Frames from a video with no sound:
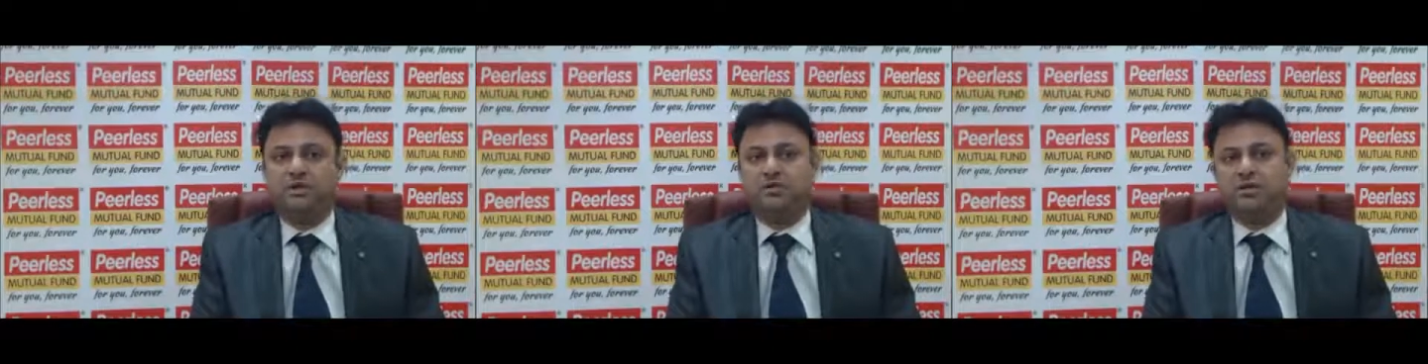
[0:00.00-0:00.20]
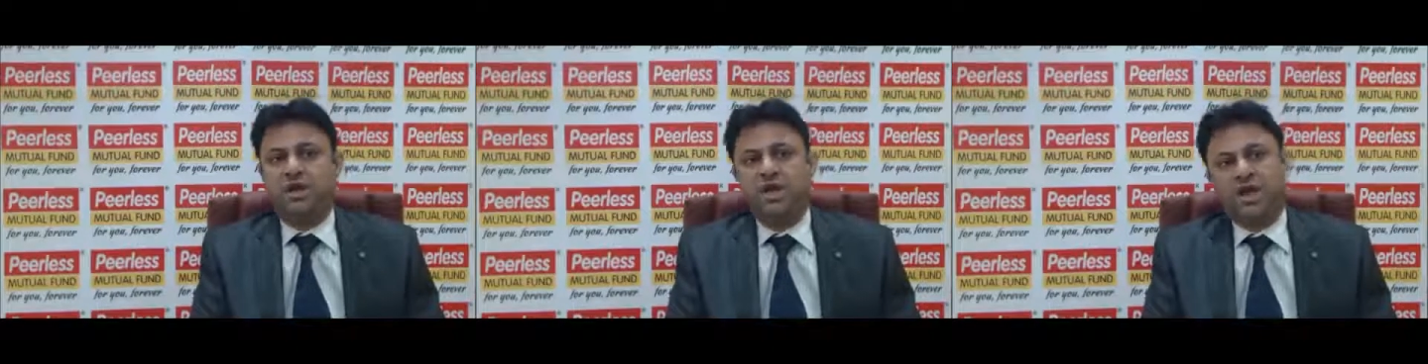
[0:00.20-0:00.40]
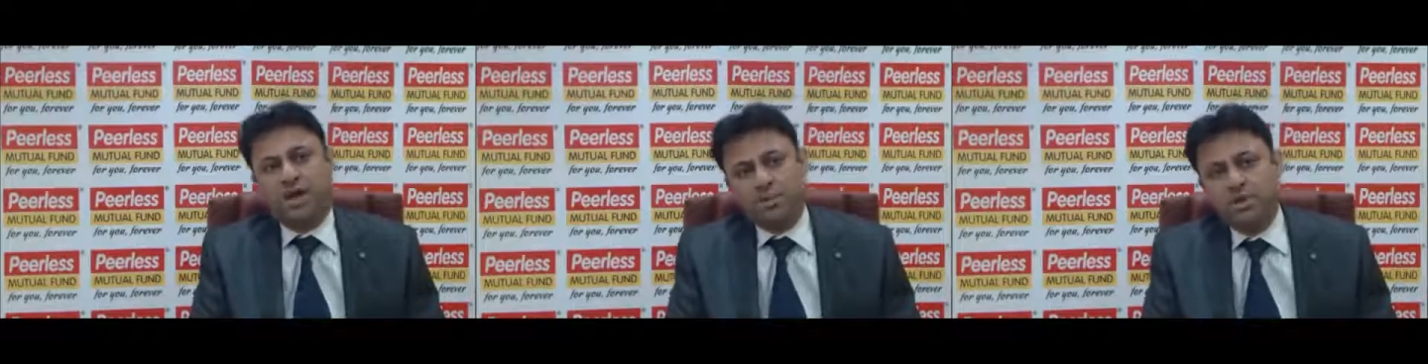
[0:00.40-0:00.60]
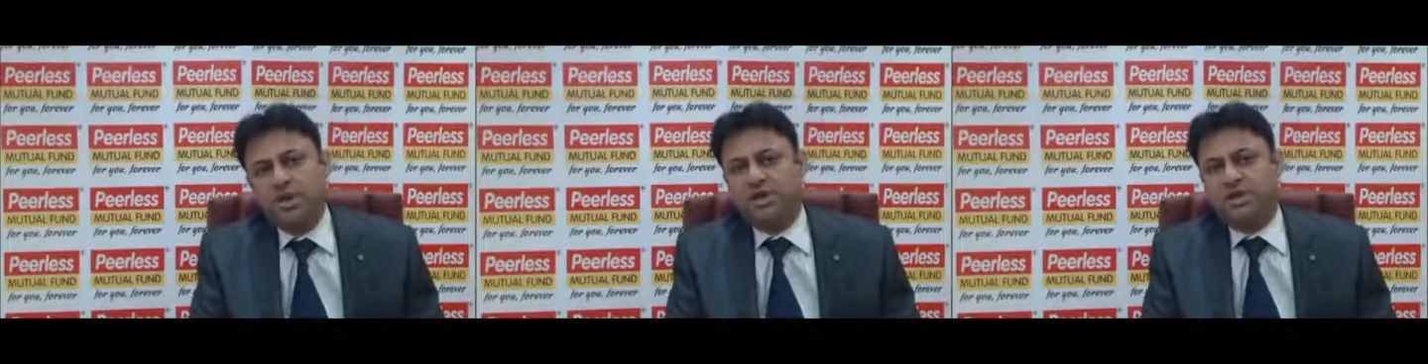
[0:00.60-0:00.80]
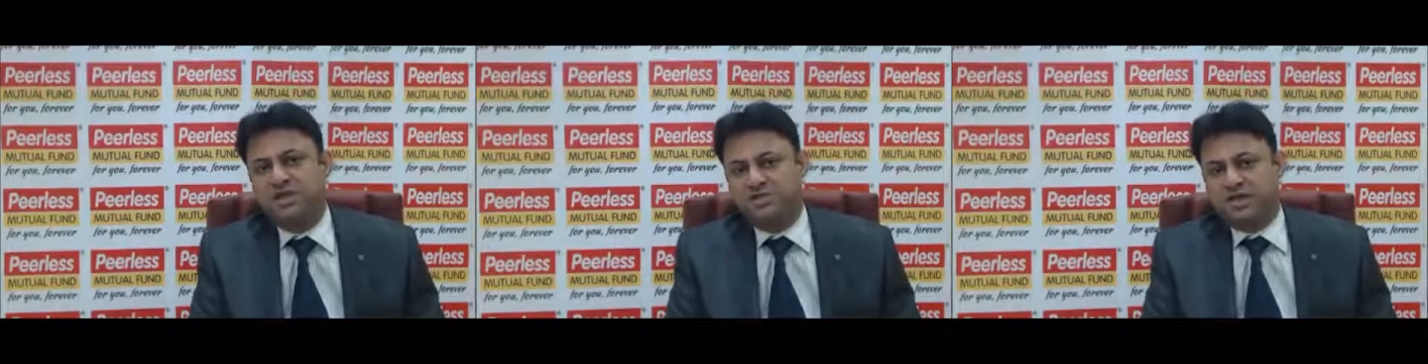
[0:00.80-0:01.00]
the
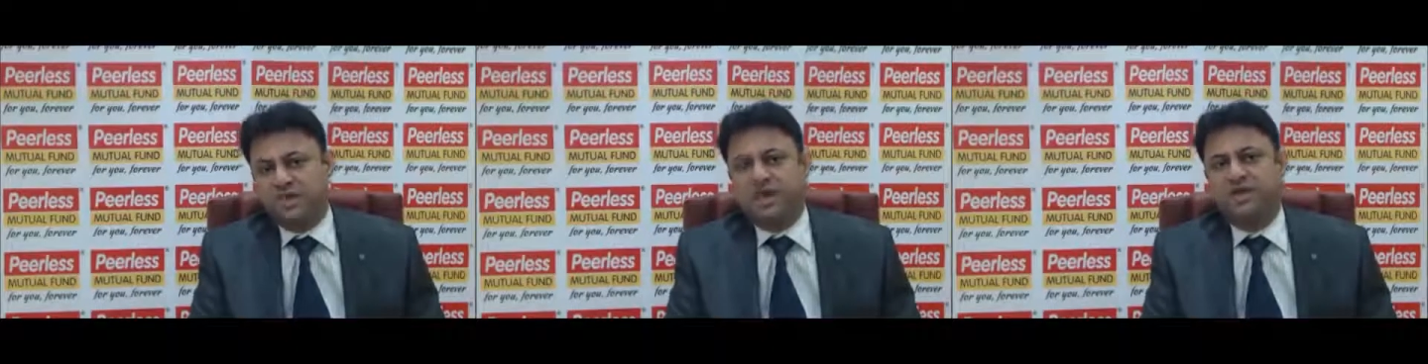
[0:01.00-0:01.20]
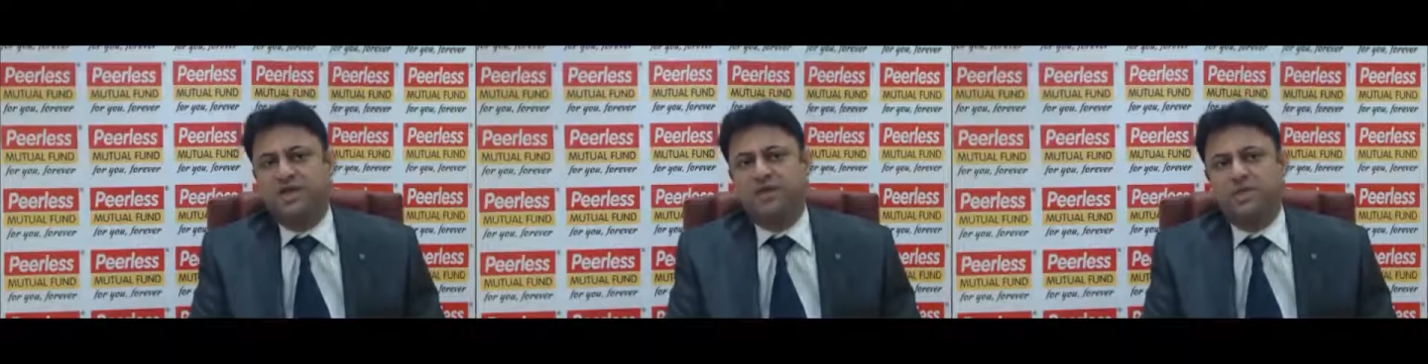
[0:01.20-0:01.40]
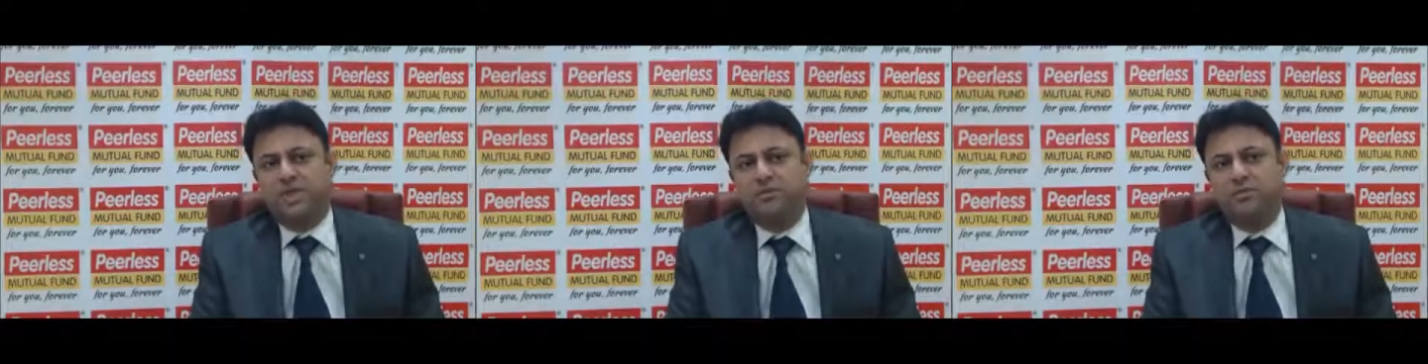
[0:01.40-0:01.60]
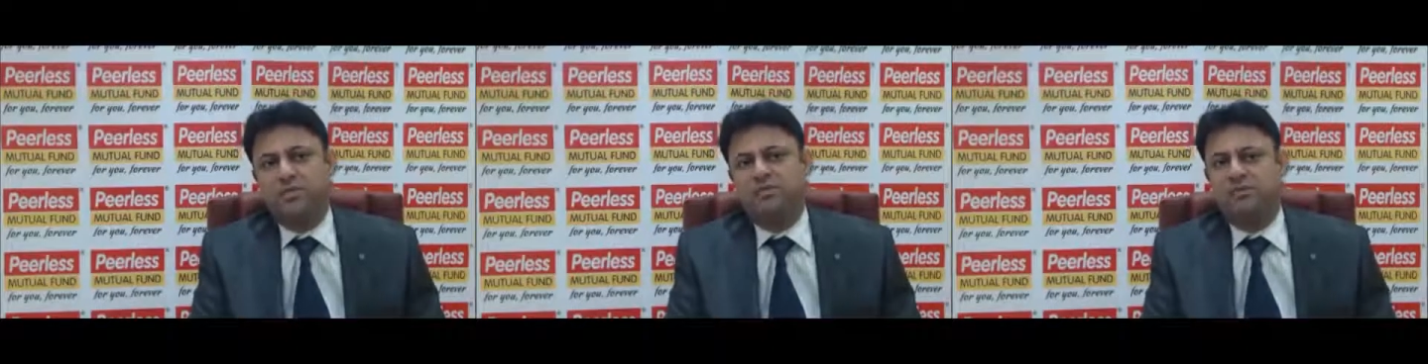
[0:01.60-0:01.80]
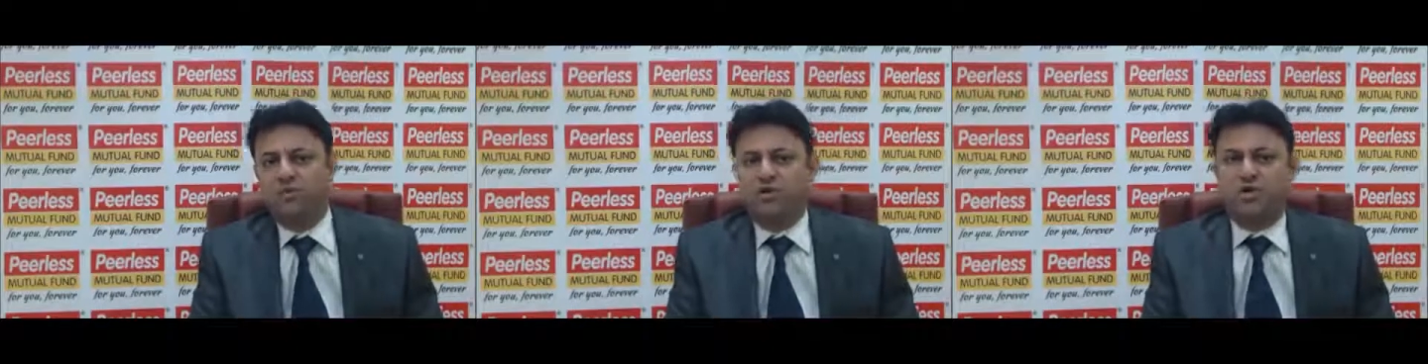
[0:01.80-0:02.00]
liability side can
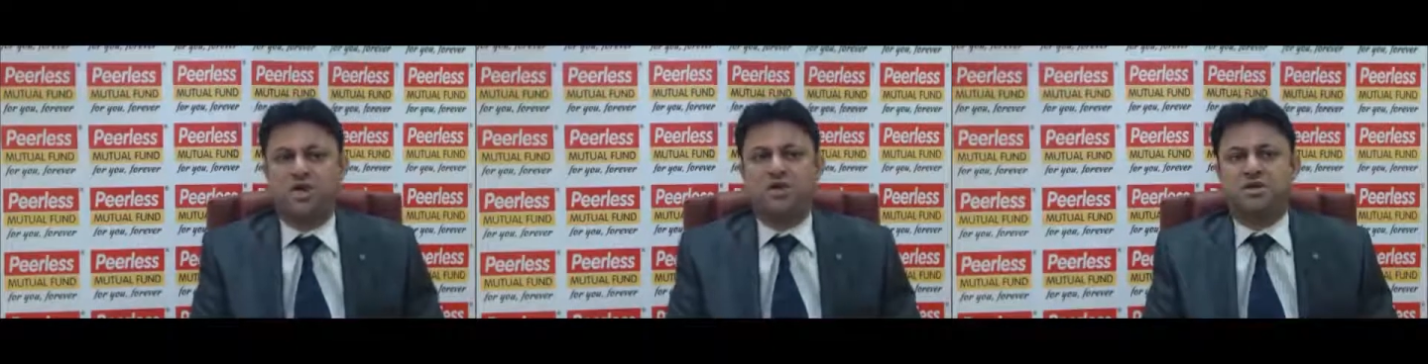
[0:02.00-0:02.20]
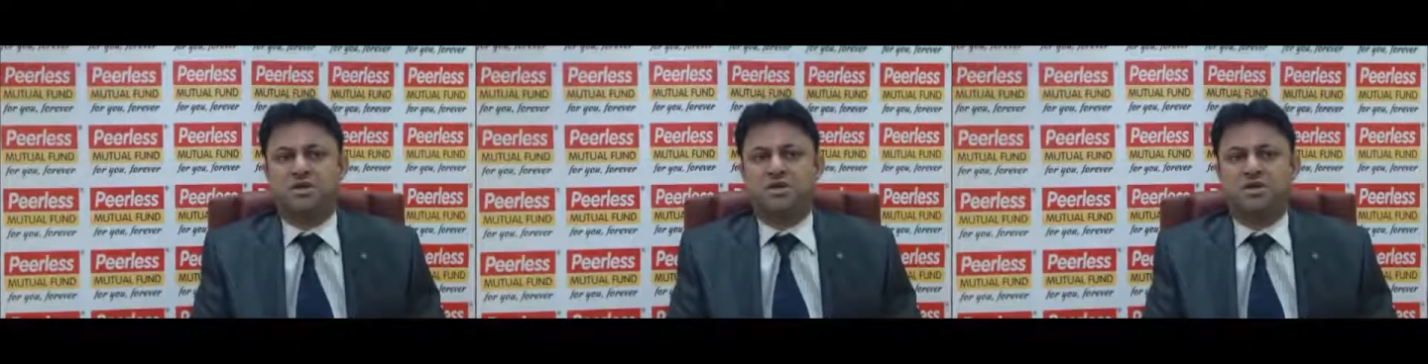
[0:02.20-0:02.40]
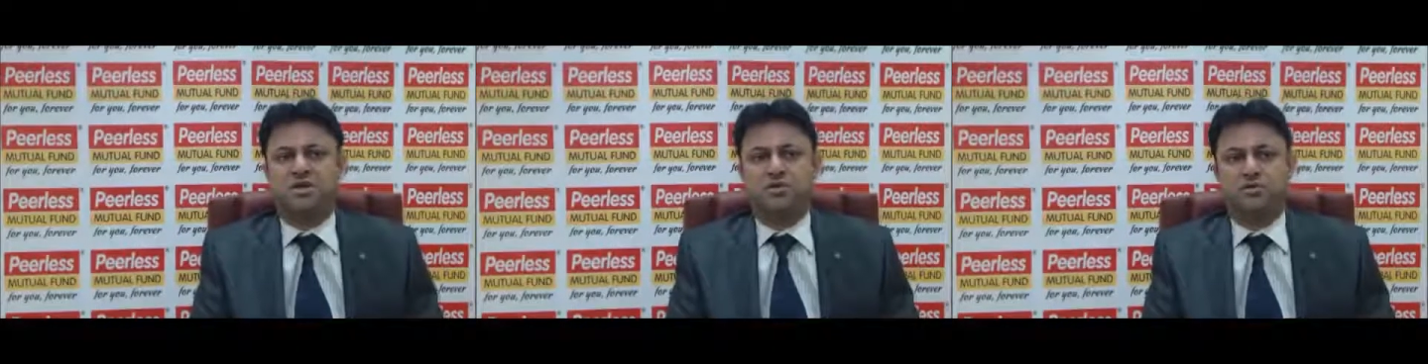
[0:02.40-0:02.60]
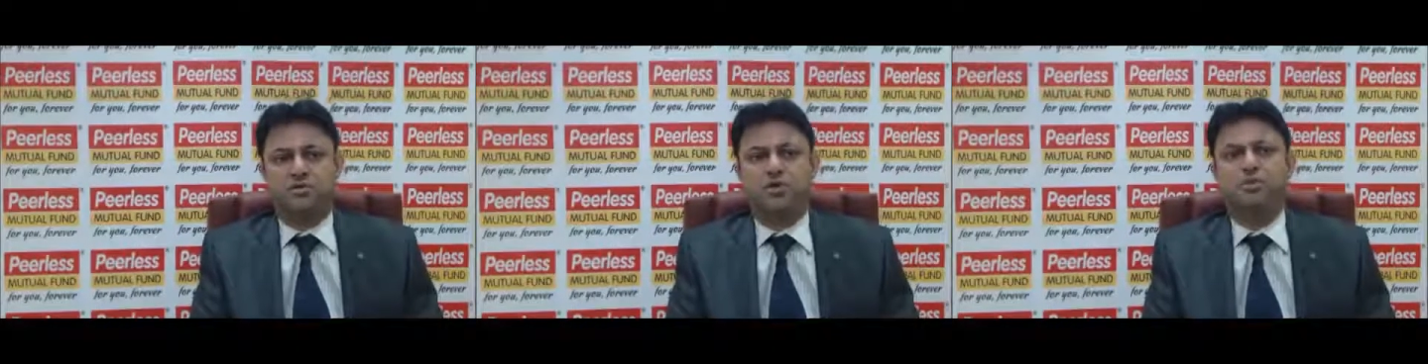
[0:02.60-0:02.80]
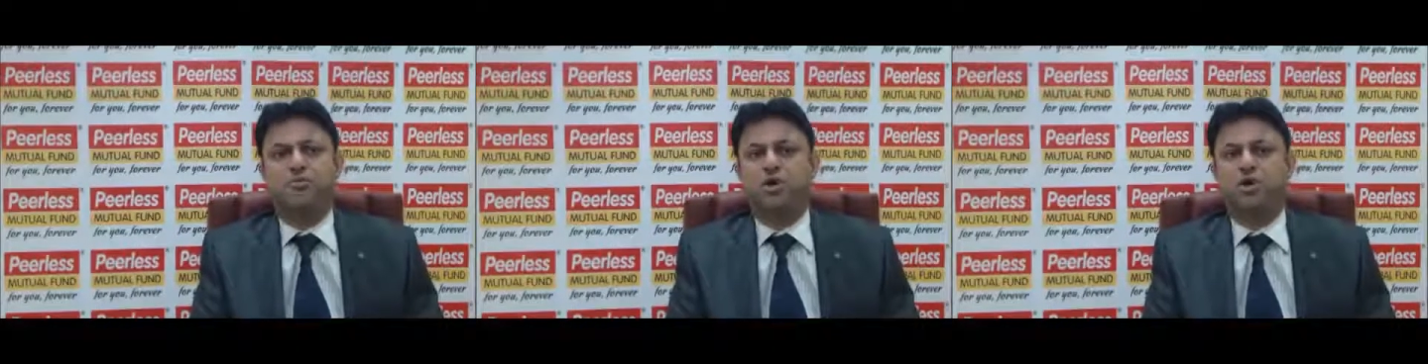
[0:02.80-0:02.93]
be forecasted using